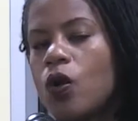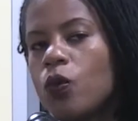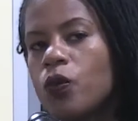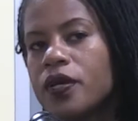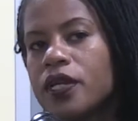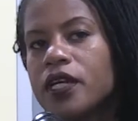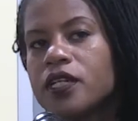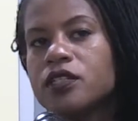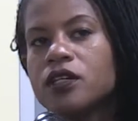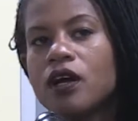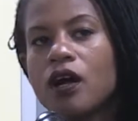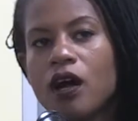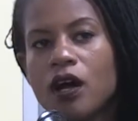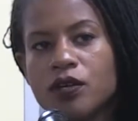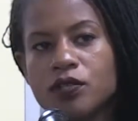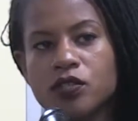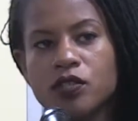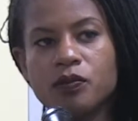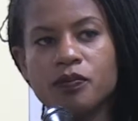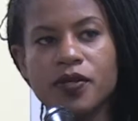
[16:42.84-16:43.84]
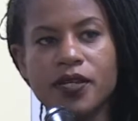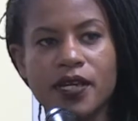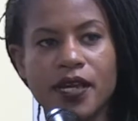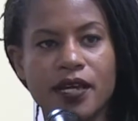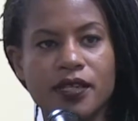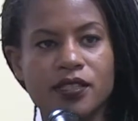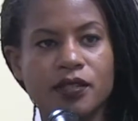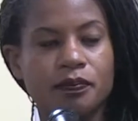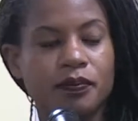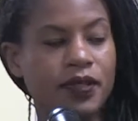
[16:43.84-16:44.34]
We need to also
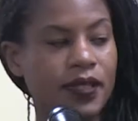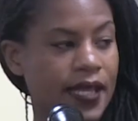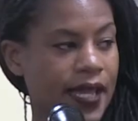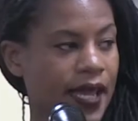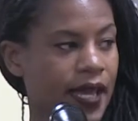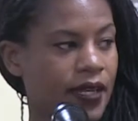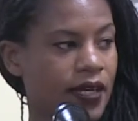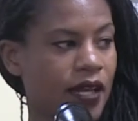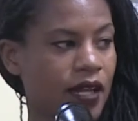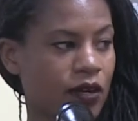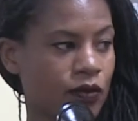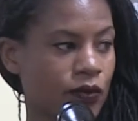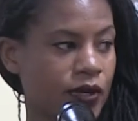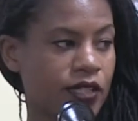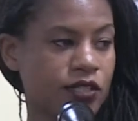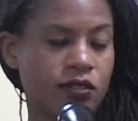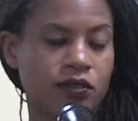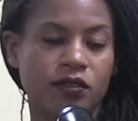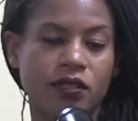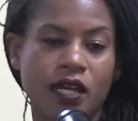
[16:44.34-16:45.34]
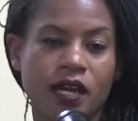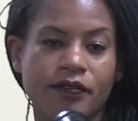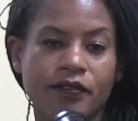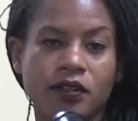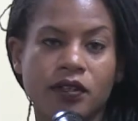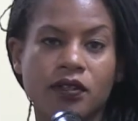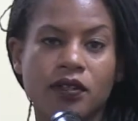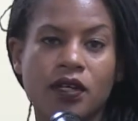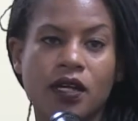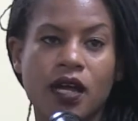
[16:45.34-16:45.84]
begin to plan at a regional
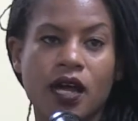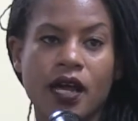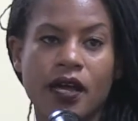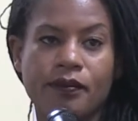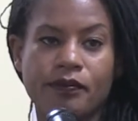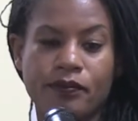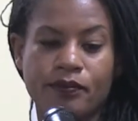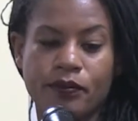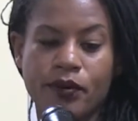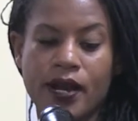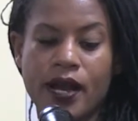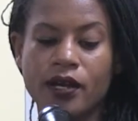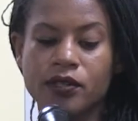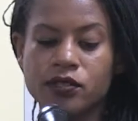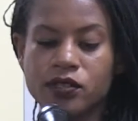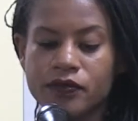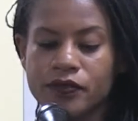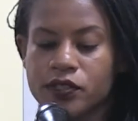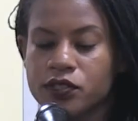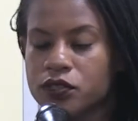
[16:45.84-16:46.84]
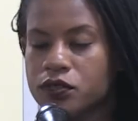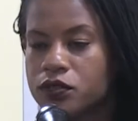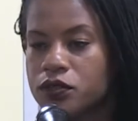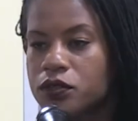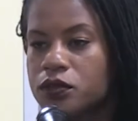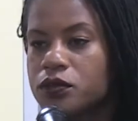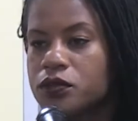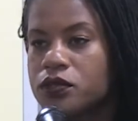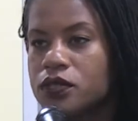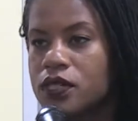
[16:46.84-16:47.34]
level. I'm proud to have
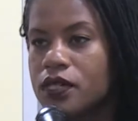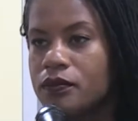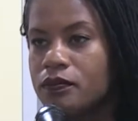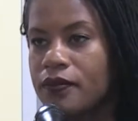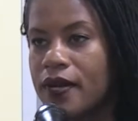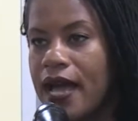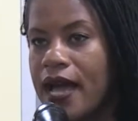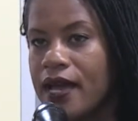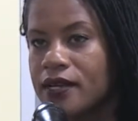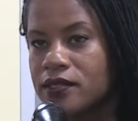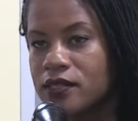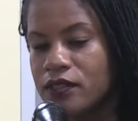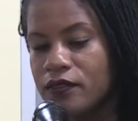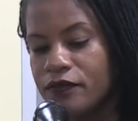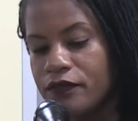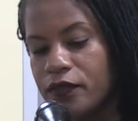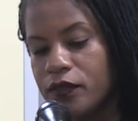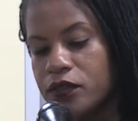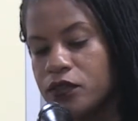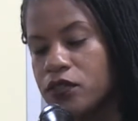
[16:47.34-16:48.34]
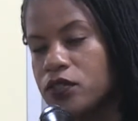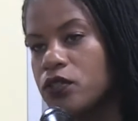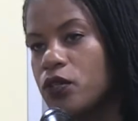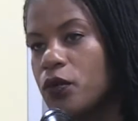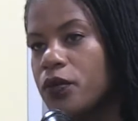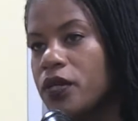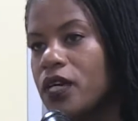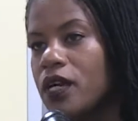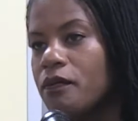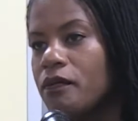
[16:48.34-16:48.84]
introduced and passed the first
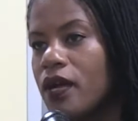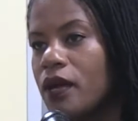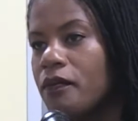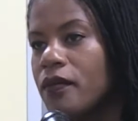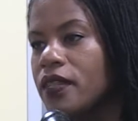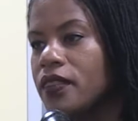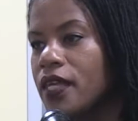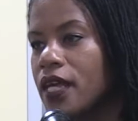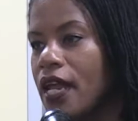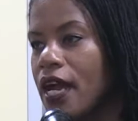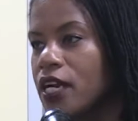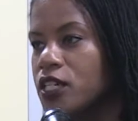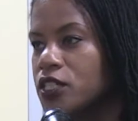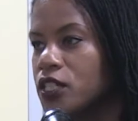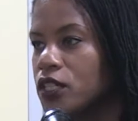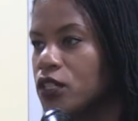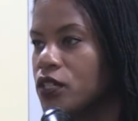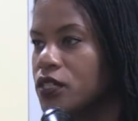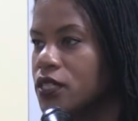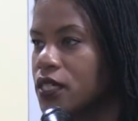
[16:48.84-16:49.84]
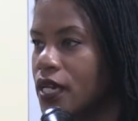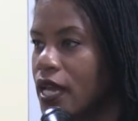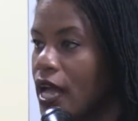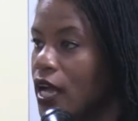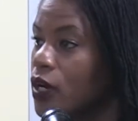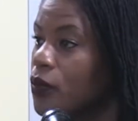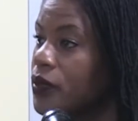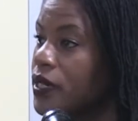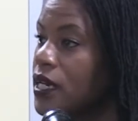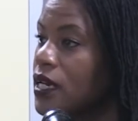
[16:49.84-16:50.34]
zoning amendment that actually looks at
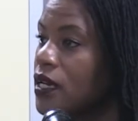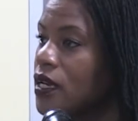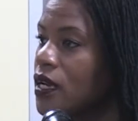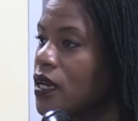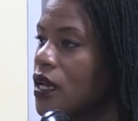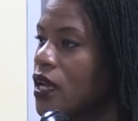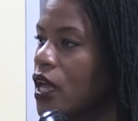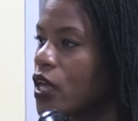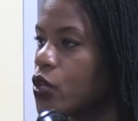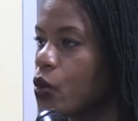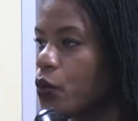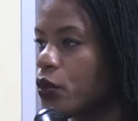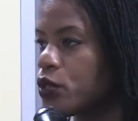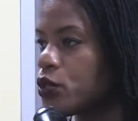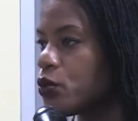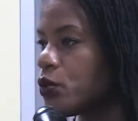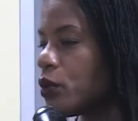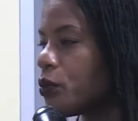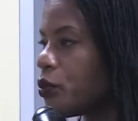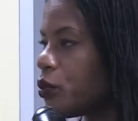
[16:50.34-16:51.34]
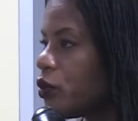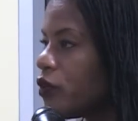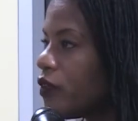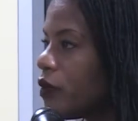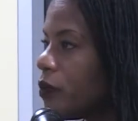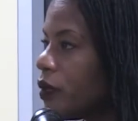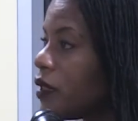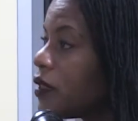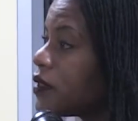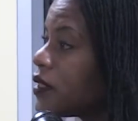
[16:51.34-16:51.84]
equity in order to approve a
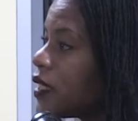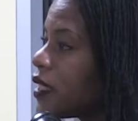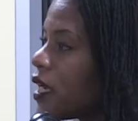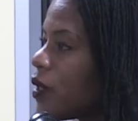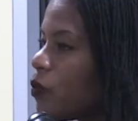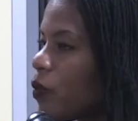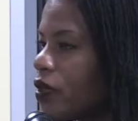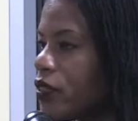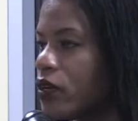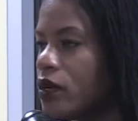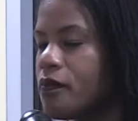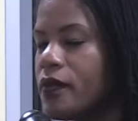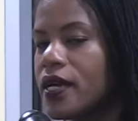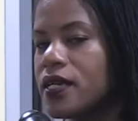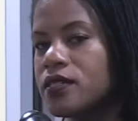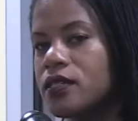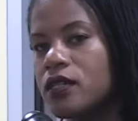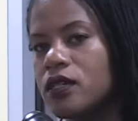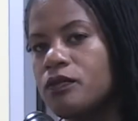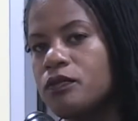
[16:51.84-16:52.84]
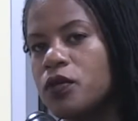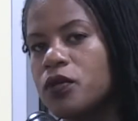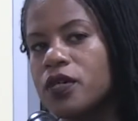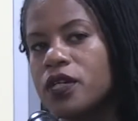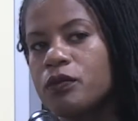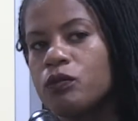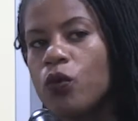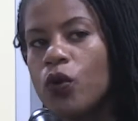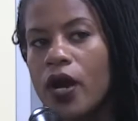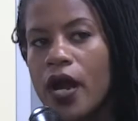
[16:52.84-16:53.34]
building and whether it makes the
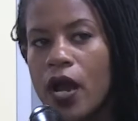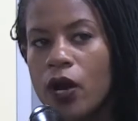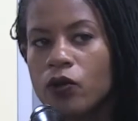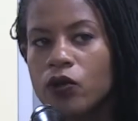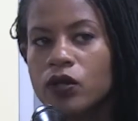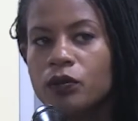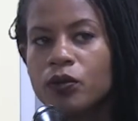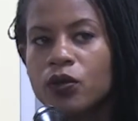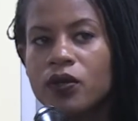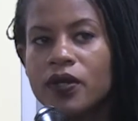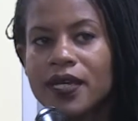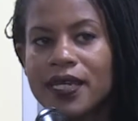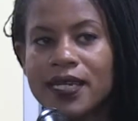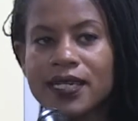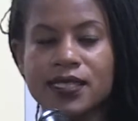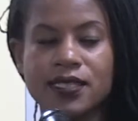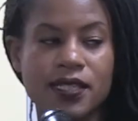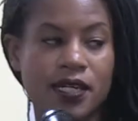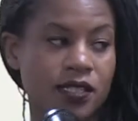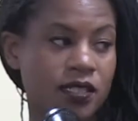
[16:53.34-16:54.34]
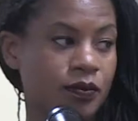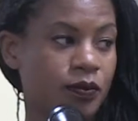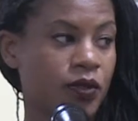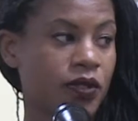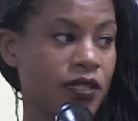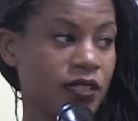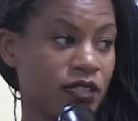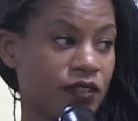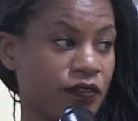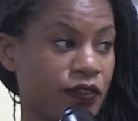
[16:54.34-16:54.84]
community more equitable and
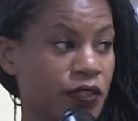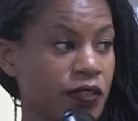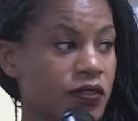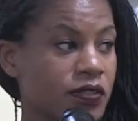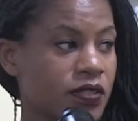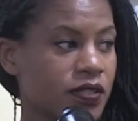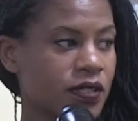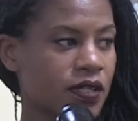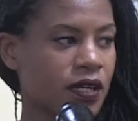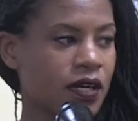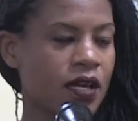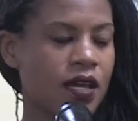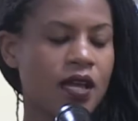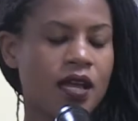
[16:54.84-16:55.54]
accessible and diverse.